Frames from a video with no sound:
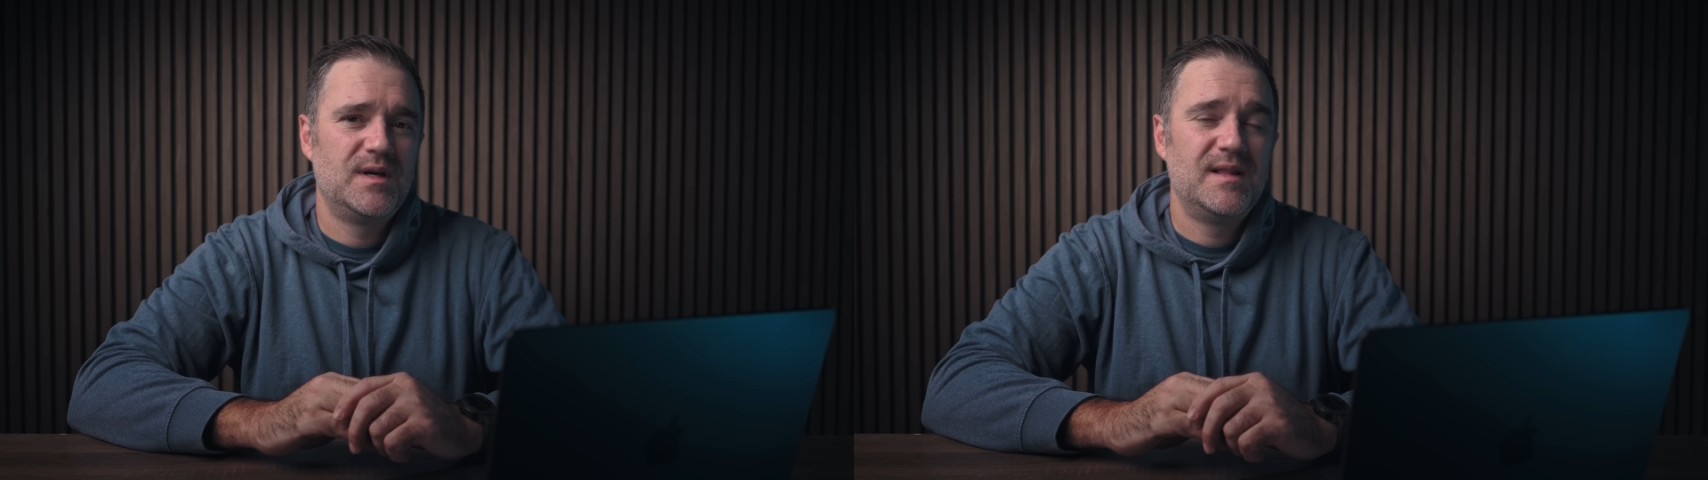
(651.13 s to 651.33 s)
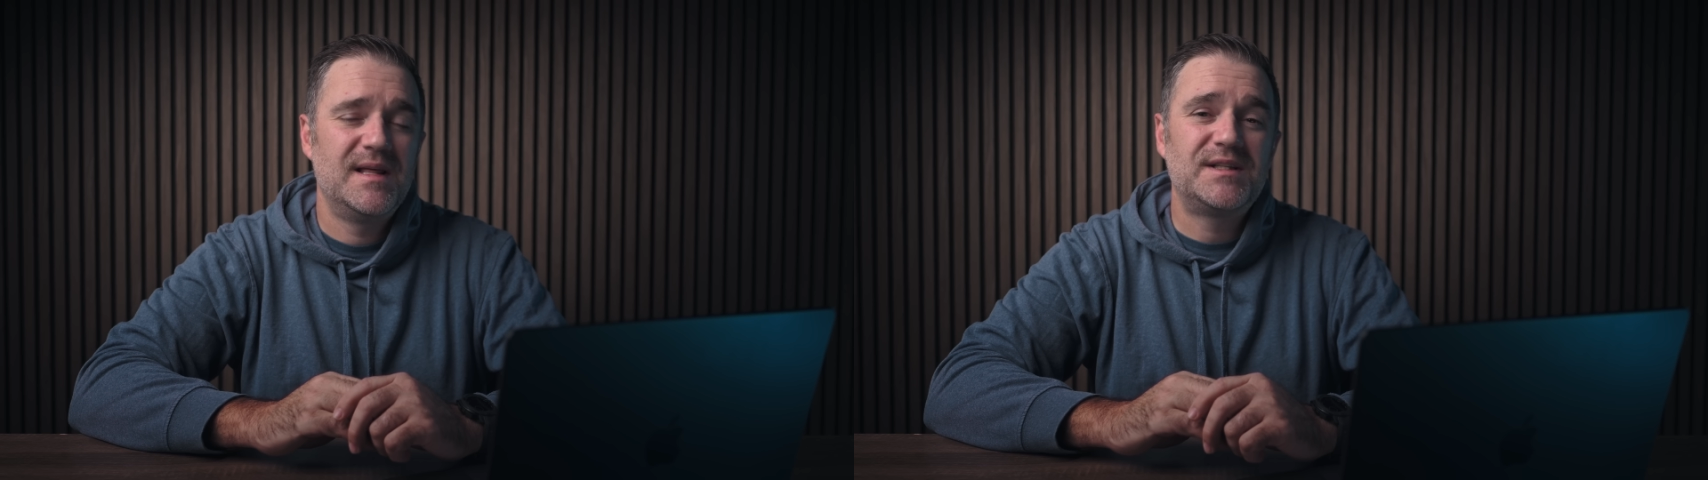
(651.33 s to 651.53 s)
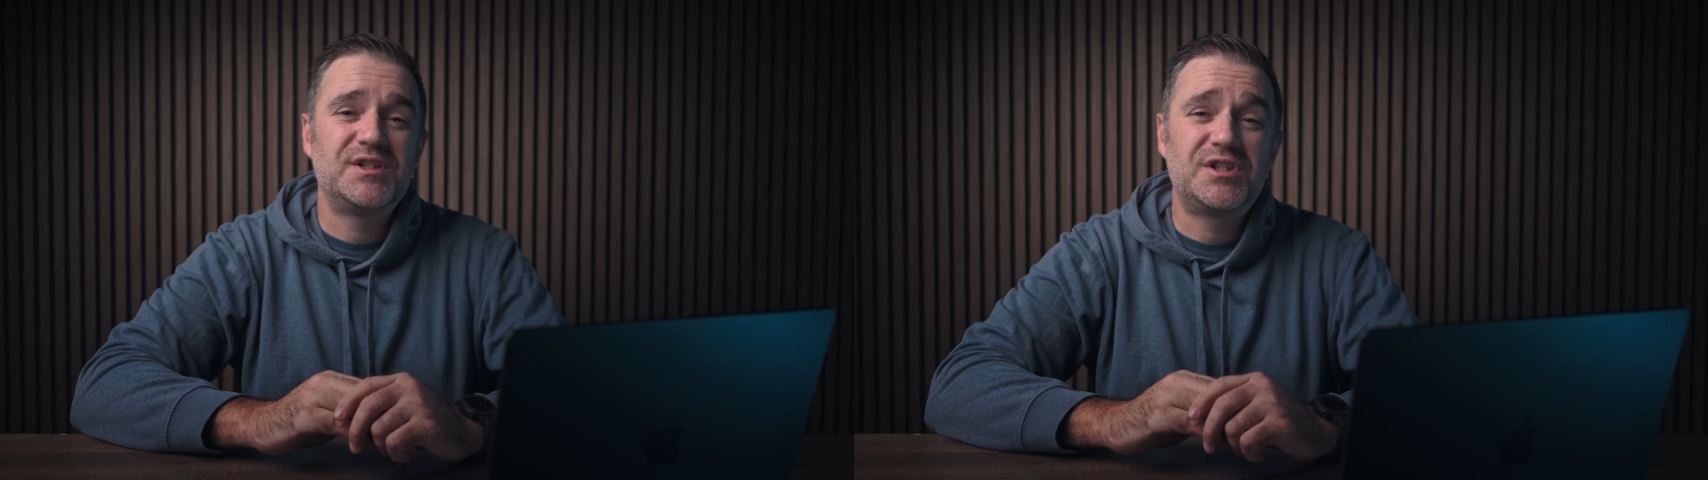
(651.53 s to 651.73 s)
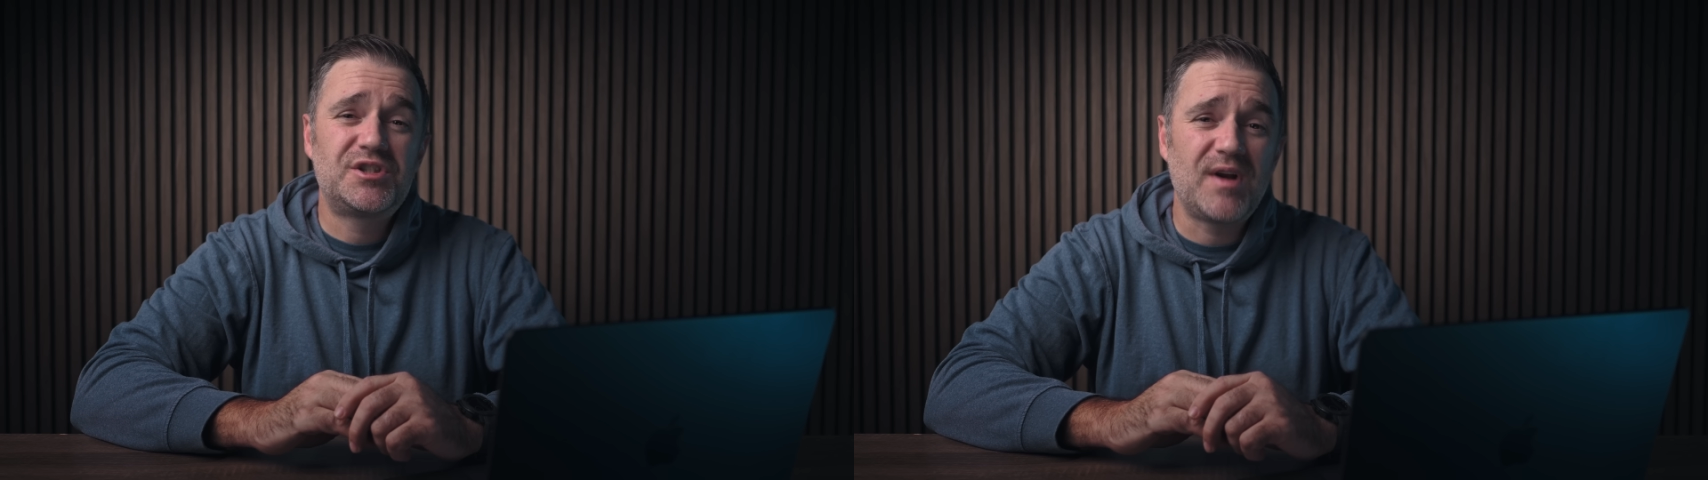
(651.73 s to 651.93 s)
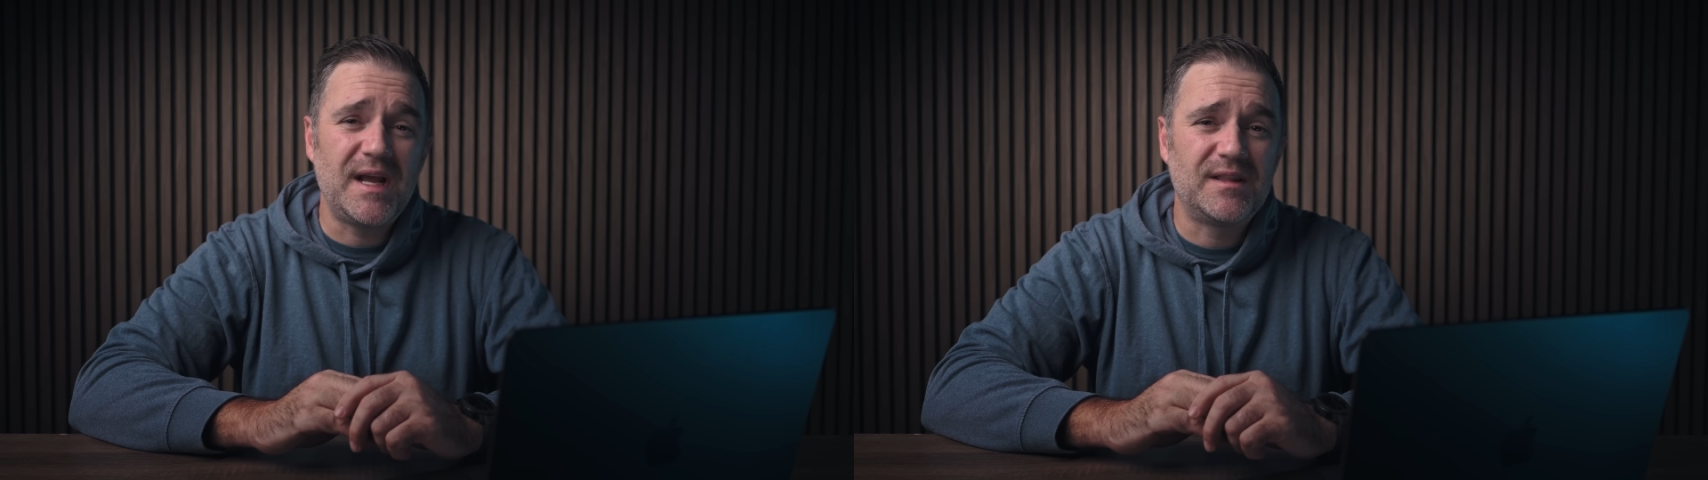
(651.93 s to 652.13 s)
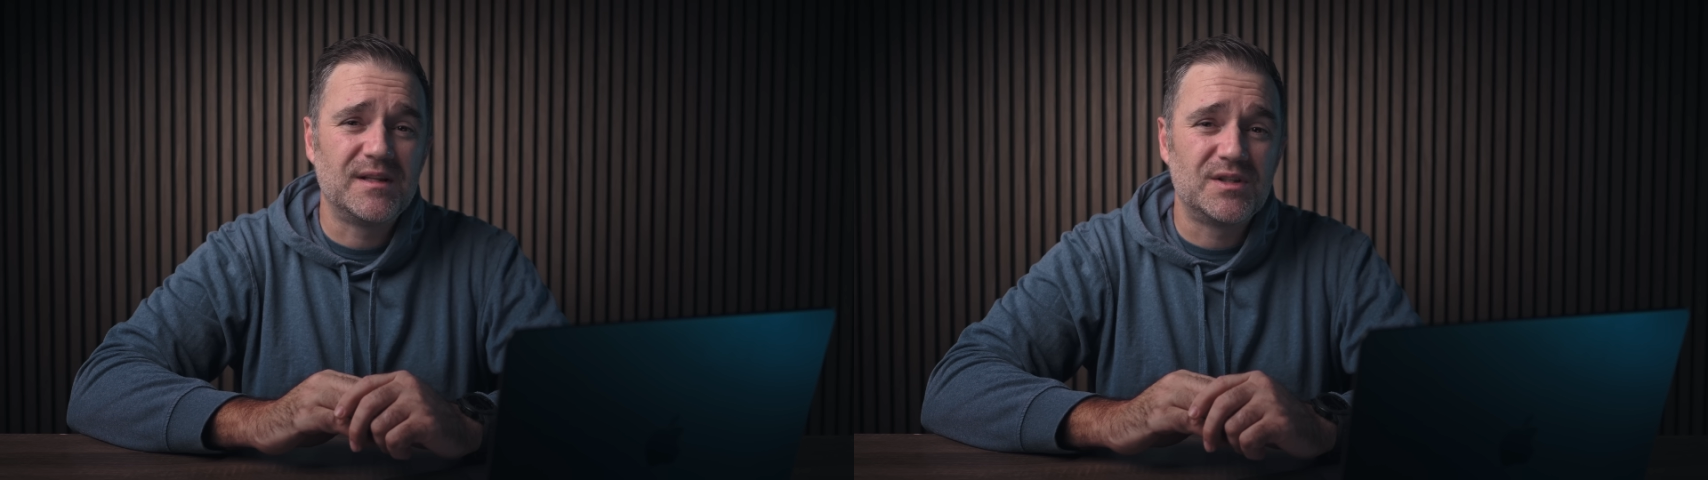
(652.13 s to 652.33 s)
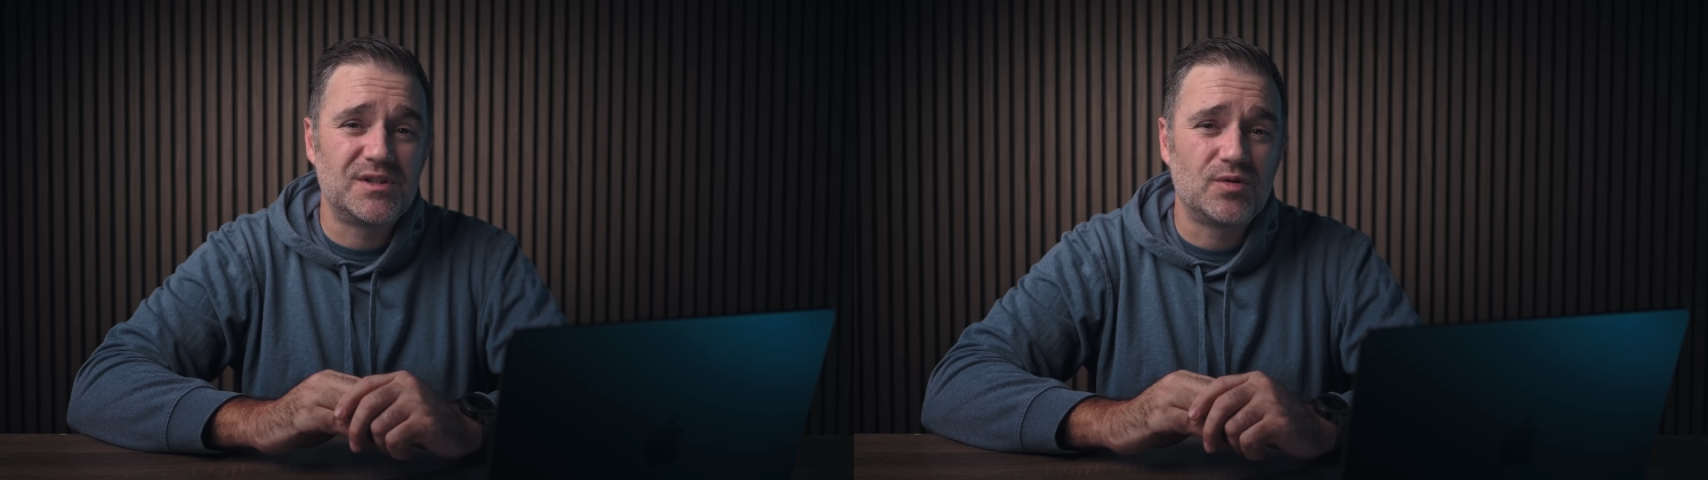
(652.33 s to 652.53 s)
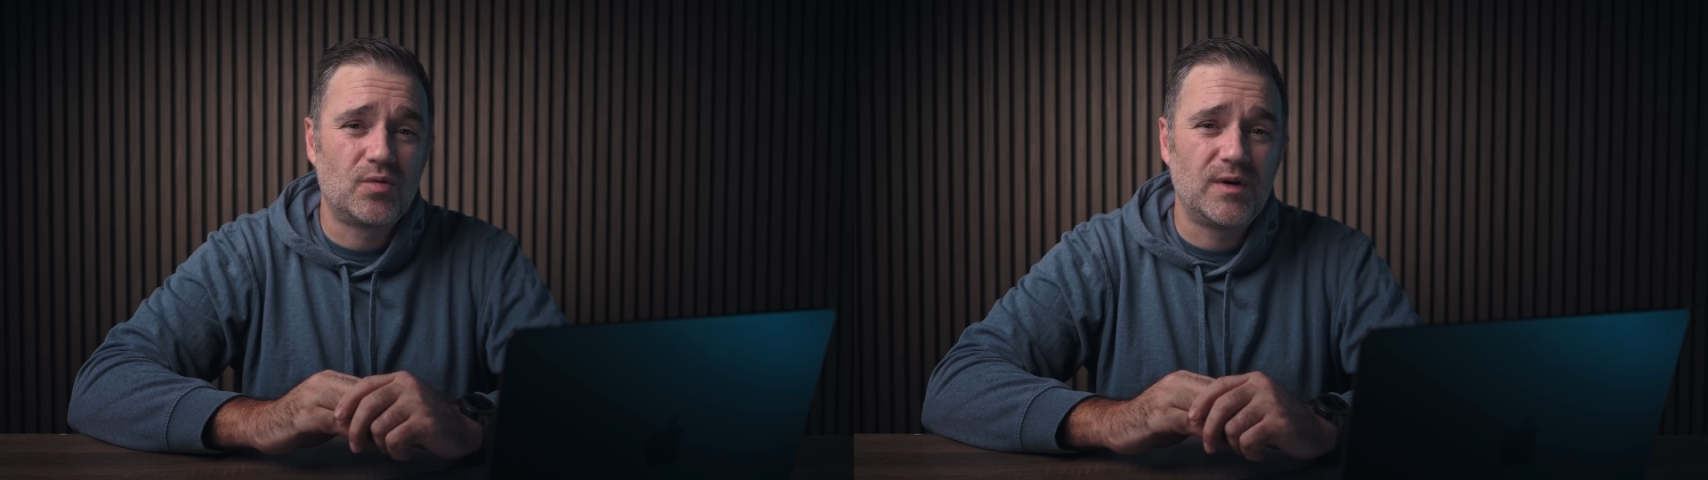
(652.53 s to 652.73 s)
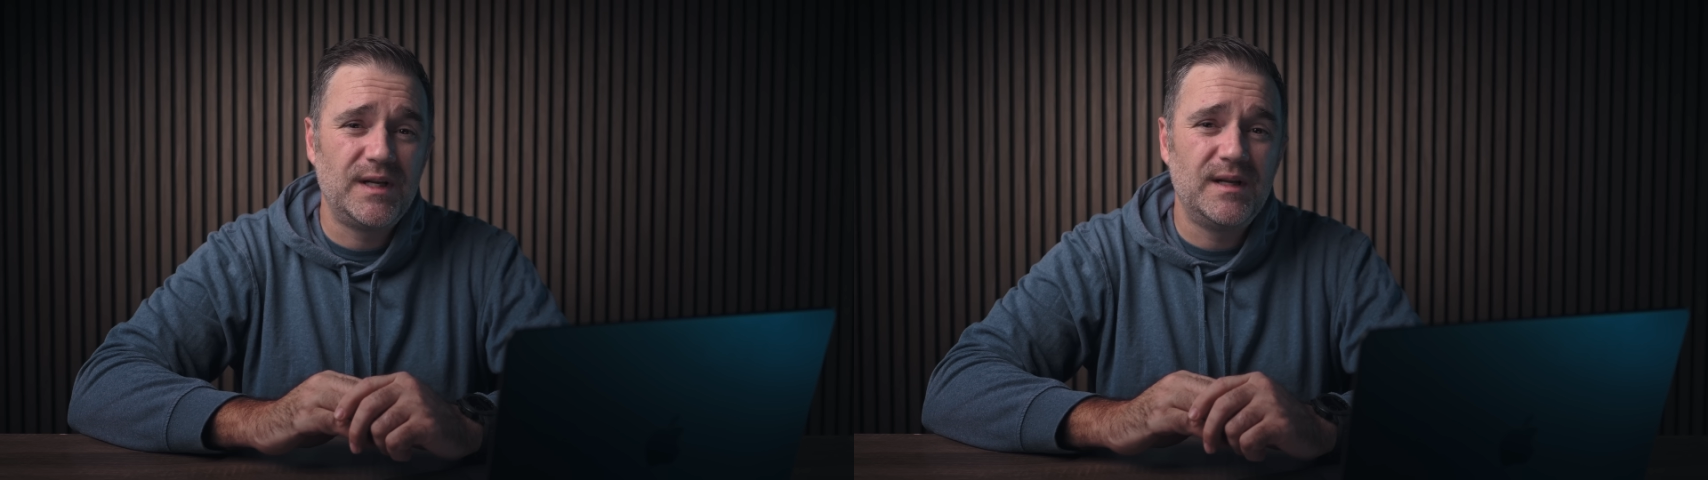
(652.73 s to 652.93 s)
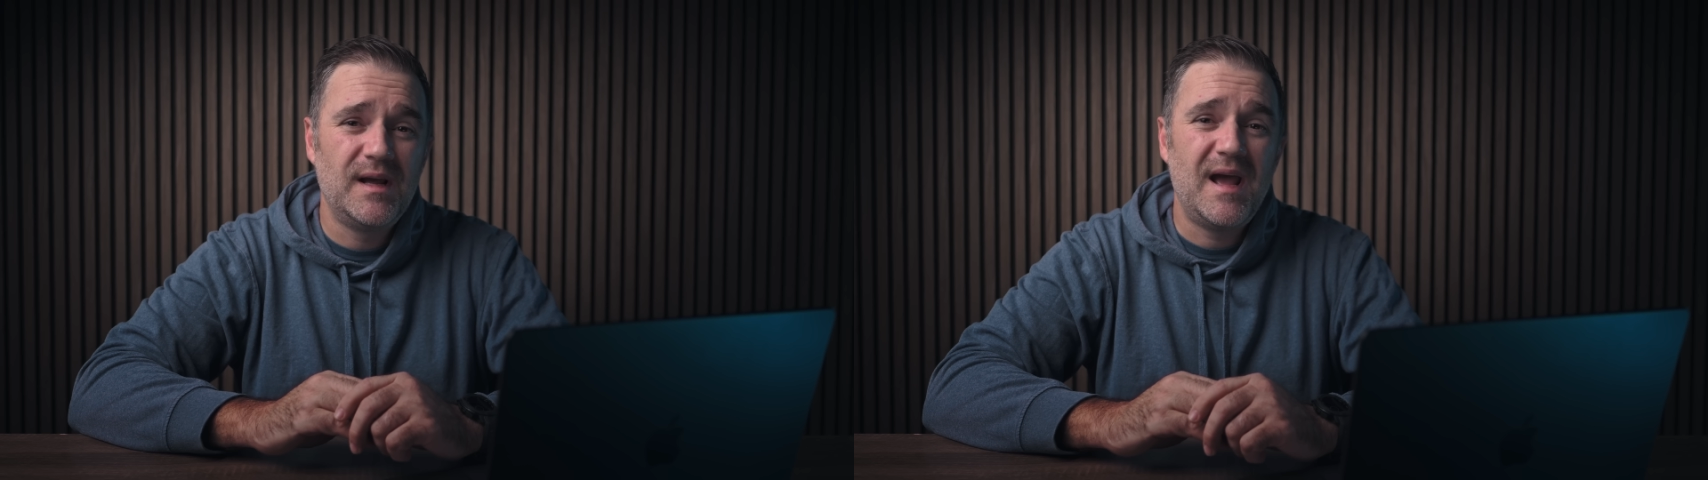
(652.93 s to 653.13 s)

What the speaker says: that strengthen the story